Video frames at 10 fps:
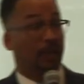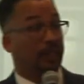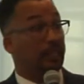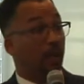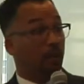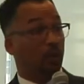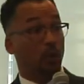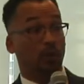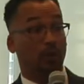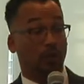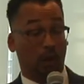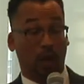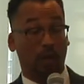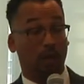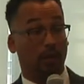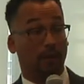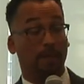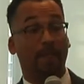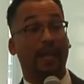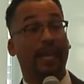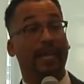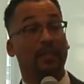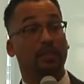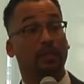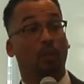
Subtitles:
The number 2 talk is